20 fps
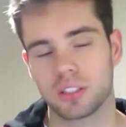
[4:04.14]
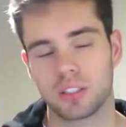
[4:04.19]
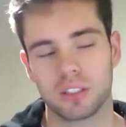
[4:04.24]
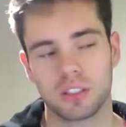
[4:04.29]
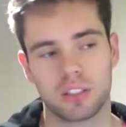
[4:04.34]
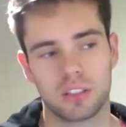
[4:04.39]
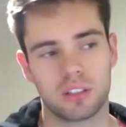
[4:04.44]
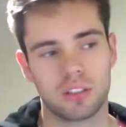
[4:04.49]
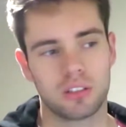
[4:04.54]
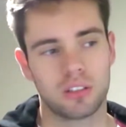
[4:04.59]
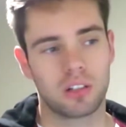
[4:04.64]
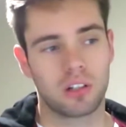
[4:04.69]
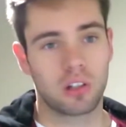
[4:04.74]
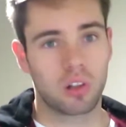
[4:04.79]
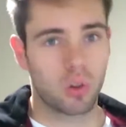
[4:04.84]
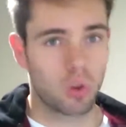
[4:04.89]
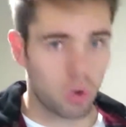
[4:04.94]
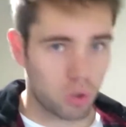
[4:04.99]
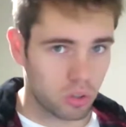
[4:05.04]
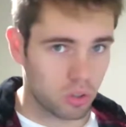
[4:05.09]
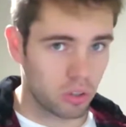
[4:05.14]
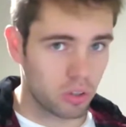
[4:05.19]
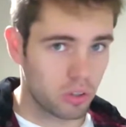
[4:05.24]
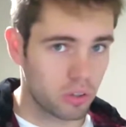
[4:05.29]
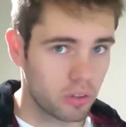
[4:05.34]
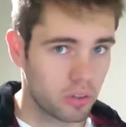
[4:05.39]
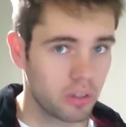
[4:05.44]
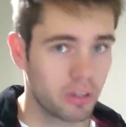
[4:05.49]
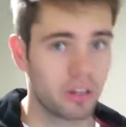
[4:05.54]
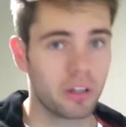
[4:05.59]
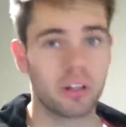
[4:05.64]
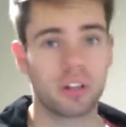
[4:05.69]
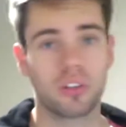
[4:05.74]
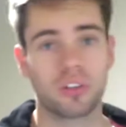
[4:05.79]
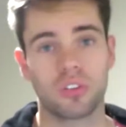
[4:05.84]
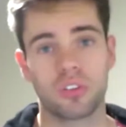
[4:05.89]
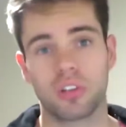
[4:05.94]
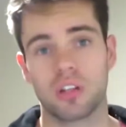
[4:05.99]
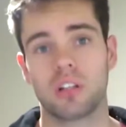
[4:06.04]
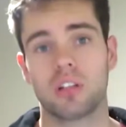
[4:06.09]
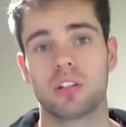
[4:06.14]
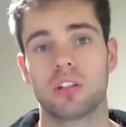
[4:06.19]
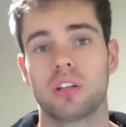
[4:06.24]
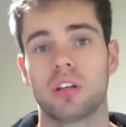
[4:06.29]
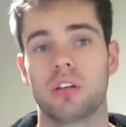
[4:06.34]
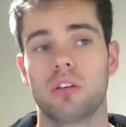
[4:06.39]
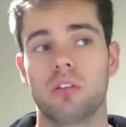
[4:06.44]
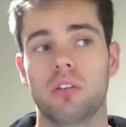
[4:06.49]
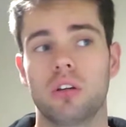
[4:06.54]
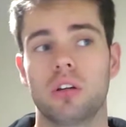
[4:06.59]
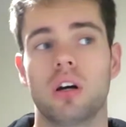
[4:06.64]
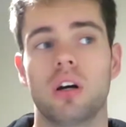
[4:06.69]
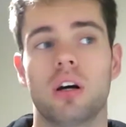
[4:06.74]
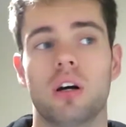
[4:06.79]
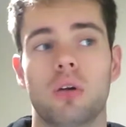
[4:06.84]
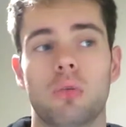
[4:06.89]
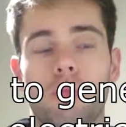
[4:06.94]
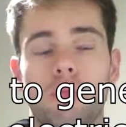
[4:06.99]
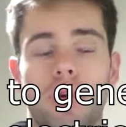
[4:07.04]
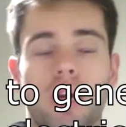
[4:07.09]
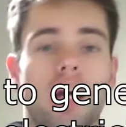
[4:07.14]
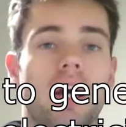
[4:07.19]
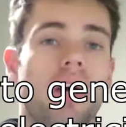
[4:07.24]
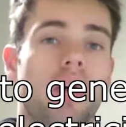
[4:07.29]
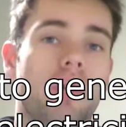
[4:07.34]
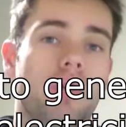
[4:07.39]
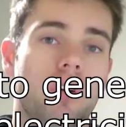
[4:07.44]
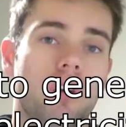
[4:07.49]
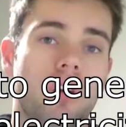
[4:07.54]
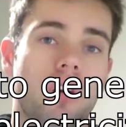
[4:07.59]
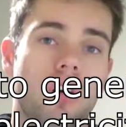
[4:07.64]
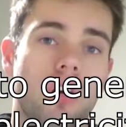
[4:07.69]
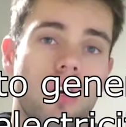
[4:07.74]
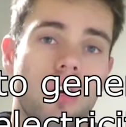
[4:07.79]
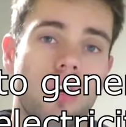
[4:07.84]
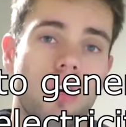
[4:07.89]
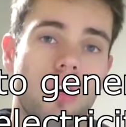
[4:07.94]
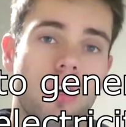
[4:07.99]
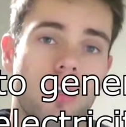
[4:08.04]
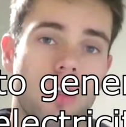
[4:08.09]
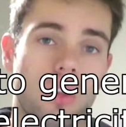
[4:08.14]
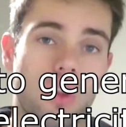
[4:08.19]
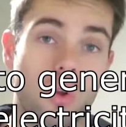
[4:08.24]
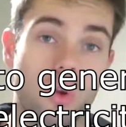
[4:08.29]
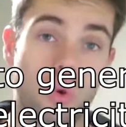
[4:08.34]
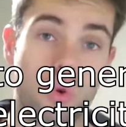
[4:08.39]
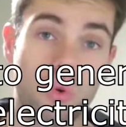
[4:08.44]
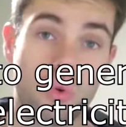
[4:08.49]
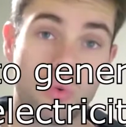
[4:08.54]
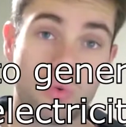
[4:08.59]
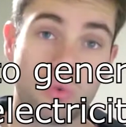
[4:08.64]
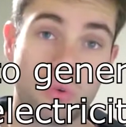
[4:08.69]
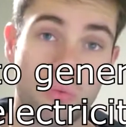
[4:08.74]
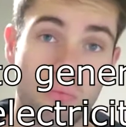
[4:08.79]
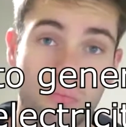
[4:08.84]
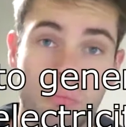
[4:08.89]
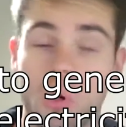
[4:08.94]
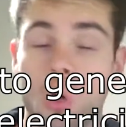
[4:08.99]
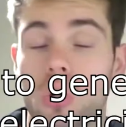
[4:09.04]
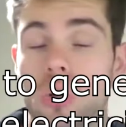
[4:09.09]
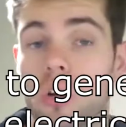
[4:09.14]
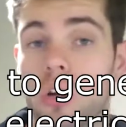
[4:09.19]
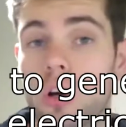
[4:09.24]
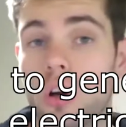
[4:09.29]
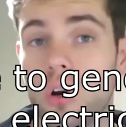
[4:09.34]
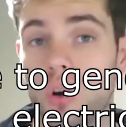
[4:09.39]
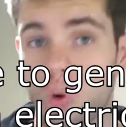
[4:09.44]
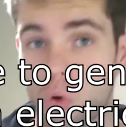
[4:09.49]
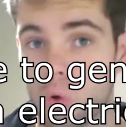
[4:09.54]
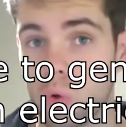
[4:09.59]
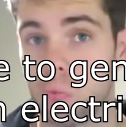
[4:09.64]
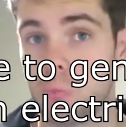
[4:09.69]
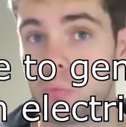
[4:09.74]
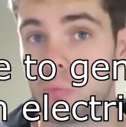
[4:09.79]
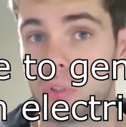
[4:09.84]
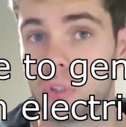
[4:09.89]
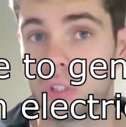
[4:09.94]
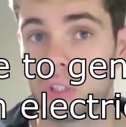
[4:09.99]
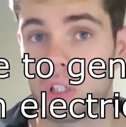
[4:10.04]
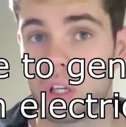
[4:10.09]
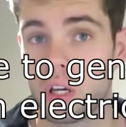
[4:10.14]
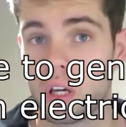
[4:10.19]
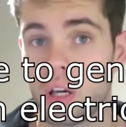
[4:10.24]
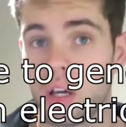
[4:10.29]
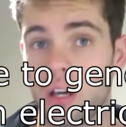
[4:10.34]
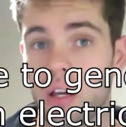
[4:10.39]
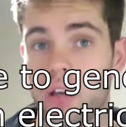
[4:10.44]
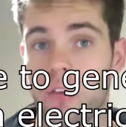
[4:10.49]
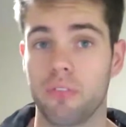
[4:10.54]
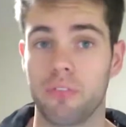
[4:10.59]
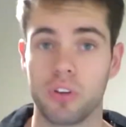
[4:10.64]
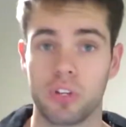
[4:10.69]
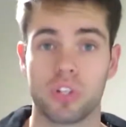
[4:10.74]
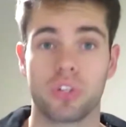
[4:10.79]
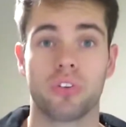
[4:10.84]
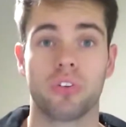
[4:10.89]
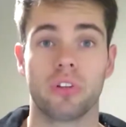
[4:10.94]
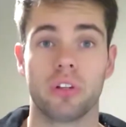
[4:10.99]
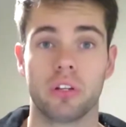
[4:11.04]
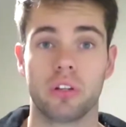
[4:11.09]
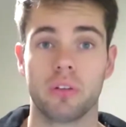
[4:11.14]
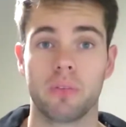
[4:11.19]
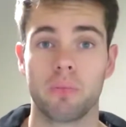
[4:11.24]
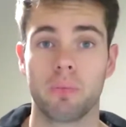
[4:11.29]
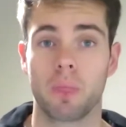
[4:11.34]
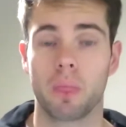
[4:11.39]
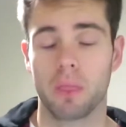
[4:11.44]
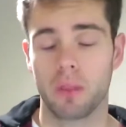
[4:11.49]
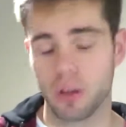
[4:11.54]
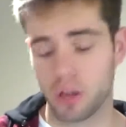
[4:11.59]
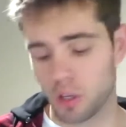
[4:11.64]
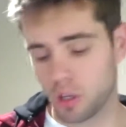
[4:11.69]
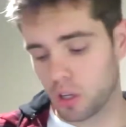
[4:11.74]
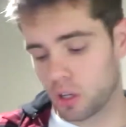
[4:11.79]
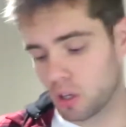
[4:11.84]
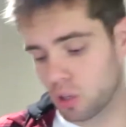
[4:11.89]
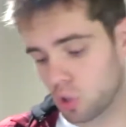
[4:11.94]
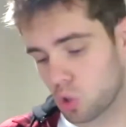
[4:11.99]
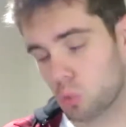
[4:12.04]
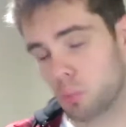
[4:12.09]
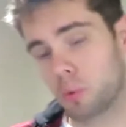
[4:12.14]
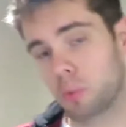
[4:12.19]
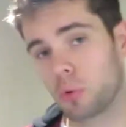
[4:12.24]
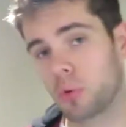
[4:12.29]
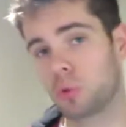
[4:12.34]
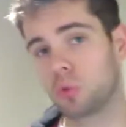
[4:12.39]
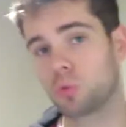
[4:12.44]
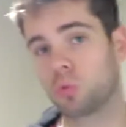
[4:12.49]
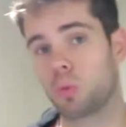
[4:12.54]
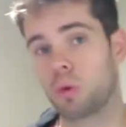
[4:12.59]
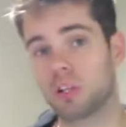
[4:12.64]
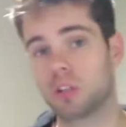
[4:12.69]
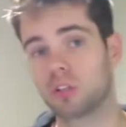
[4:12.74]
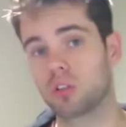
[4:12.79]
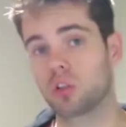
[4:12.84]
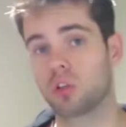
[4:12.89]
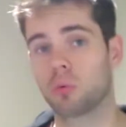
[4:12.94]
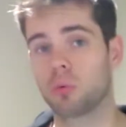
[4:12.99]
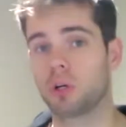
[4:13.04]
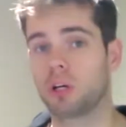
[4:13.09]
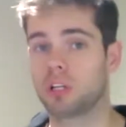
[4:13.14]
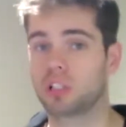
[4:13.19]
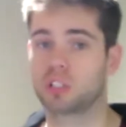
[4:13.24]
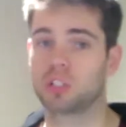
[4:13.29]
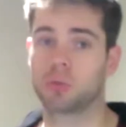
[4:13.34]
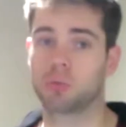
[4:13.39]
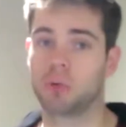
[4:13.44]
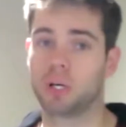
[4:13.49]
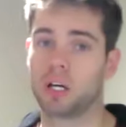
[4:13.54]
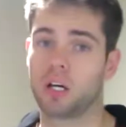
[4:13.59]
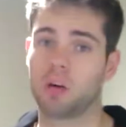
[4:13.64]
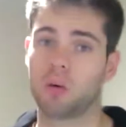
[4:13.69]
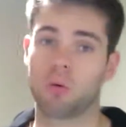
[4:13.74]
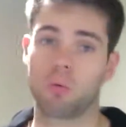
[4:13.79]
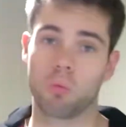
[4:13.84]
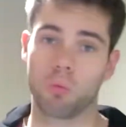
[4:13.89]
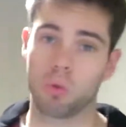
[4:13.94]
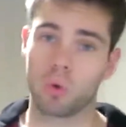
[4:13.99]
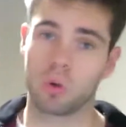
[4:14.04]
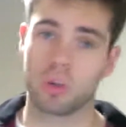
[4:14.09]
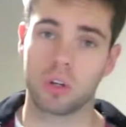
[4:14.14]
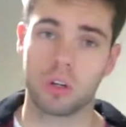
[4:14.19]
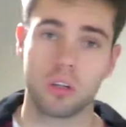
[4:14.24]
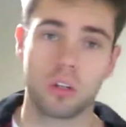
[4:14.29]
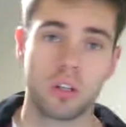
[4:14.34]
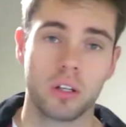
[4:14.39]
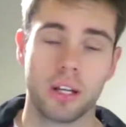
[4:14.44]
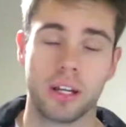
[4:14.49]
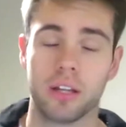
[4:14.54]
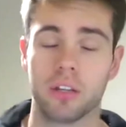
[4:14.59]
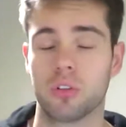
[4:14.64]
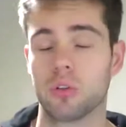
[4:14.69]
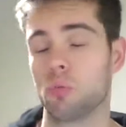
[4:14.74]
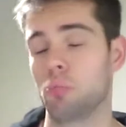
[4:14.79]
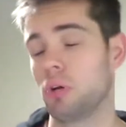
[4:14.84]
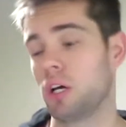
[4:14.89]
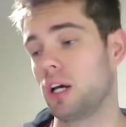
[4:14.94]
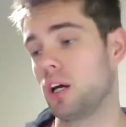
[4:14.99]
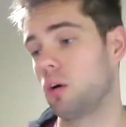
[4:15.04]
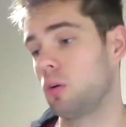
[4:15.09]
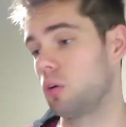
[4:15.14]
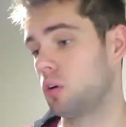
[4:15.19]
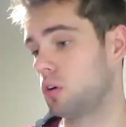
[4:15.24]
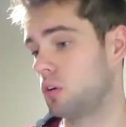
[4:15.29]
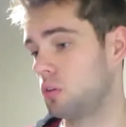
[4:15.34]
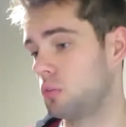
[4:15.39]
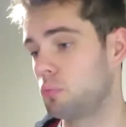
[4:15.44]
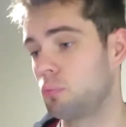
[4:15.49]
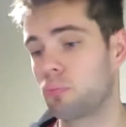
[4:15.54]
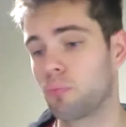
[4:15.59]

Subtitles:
it a lot, in a sense that you can't power a lot of modern homes efficiently. A lot of people use wind turbines to power water and to power